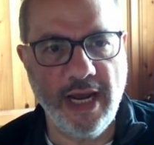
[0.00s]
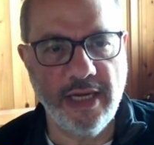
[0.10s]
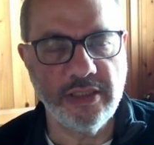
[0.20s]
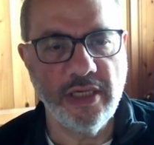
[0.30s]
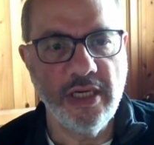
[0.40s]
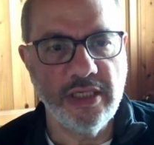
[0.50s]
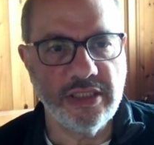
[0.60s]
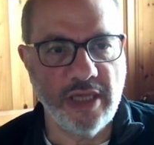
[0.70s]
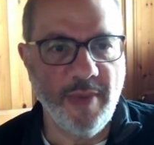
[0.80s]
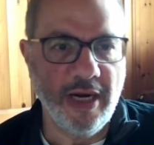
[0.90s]
and
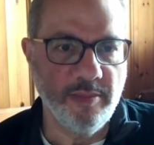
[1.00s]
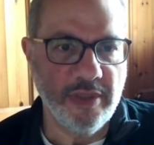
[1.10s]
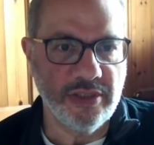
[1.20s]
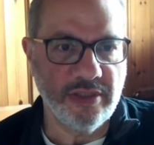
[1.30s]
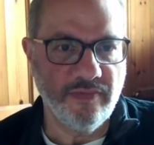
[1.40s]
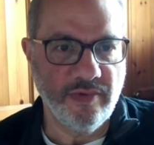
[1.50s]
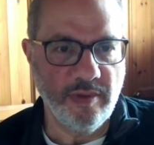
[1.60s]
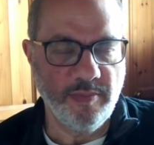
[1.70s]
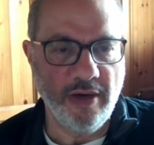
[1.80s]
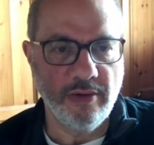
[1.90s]
some elements of
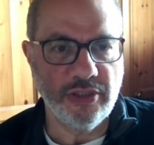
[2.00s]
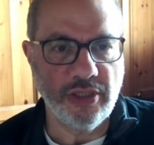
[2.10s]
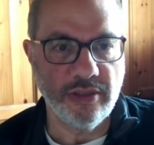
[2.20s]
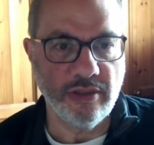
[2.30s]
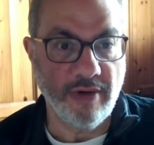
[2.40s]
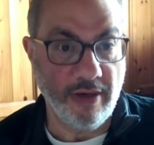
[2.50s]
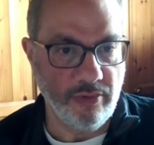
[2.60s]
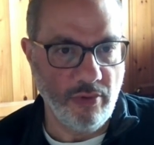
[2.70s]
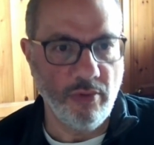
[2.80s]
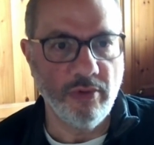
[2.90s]
the Polish
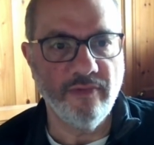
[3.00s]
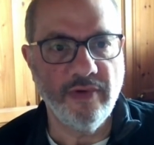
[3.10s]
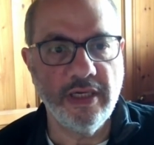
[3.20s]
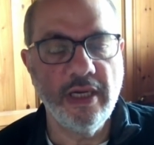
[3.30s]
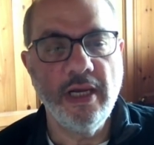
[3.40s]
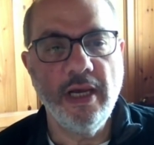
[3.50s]
underground, not all of it,